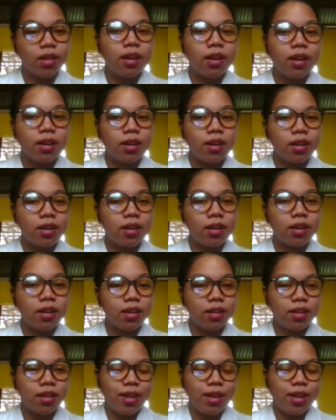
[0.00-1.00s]
R.
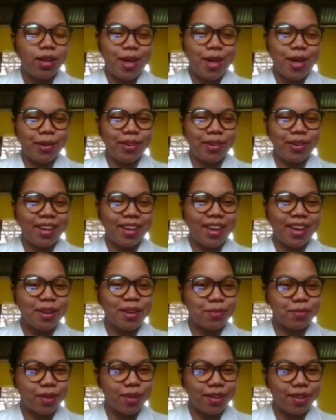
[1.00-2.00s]
Okay,
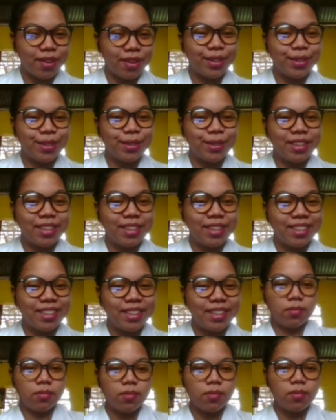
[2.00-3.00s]
very good.
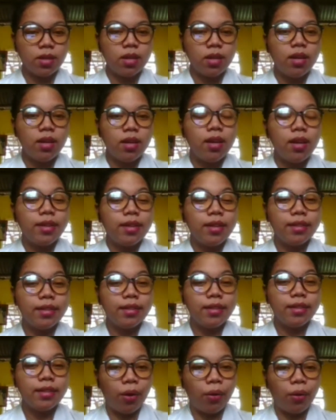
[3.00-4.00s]

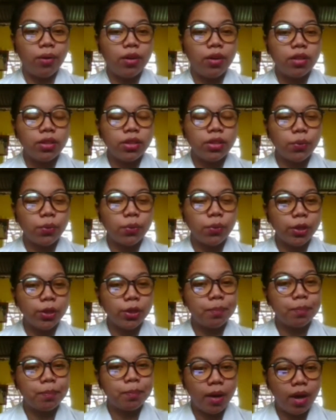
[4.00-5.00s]
Now, the
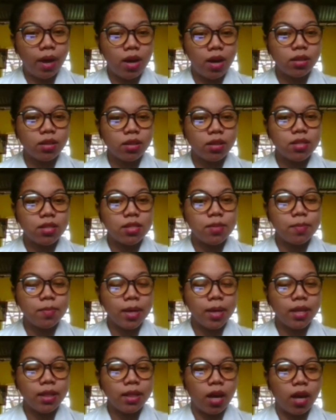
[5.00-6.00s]
word bug is
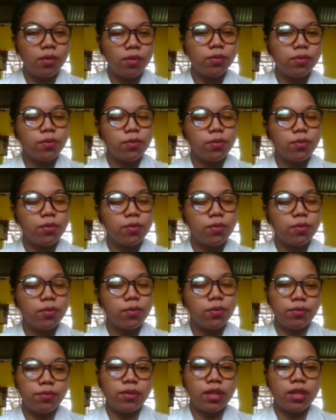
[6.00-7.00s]
made up of 3
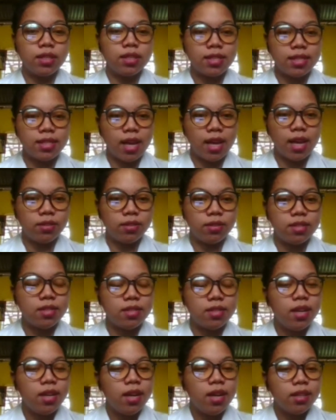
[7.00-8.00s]
different sounds.
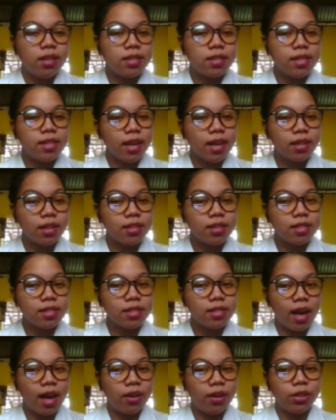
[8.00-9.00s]
The second
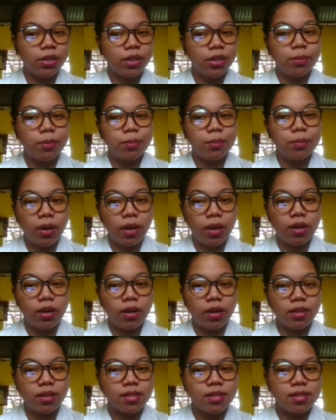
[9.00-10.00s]
sound in bug
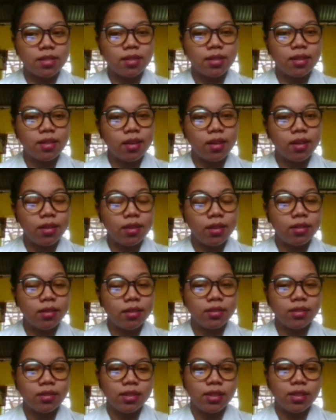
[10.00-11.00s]
is a.
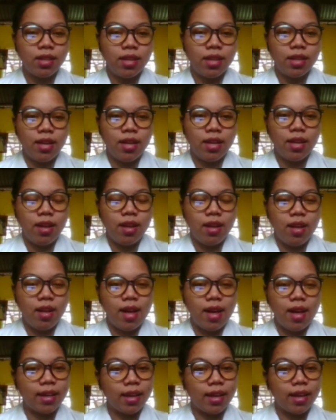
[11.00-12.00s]

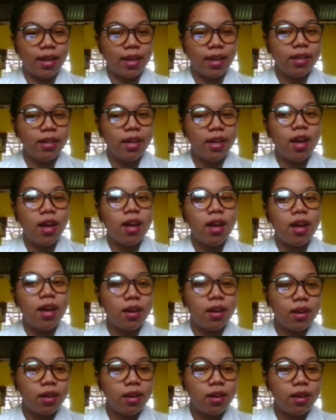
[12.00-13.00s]
Again,
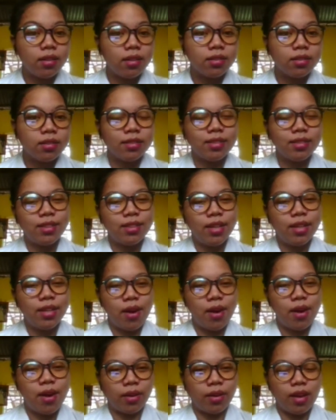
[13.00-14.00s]
a.
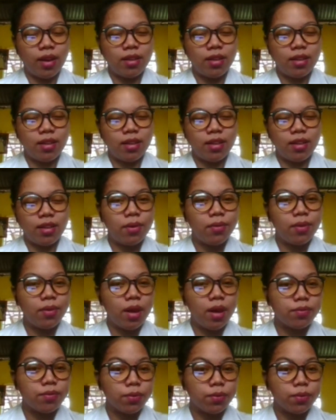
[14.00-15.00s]
Okay, so
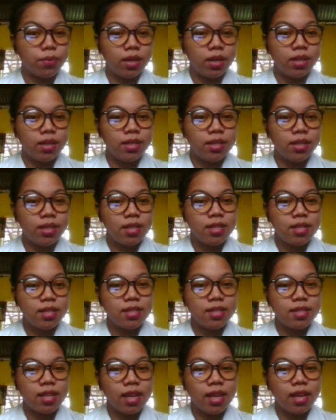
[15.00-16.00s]
everyone,
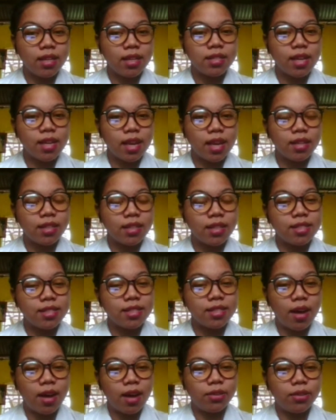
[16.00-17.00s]
say the second
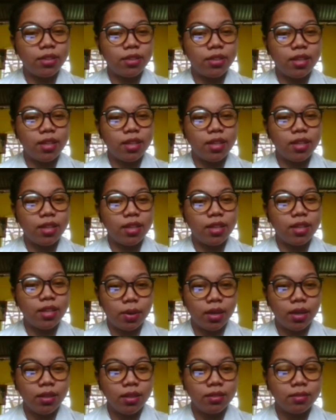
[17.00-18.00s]
sound in
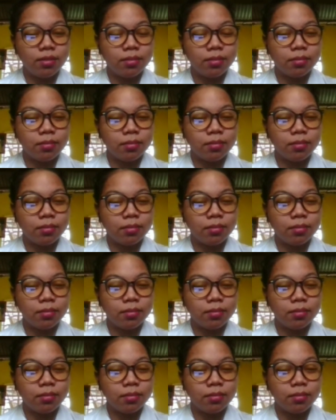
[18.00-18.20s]
bug.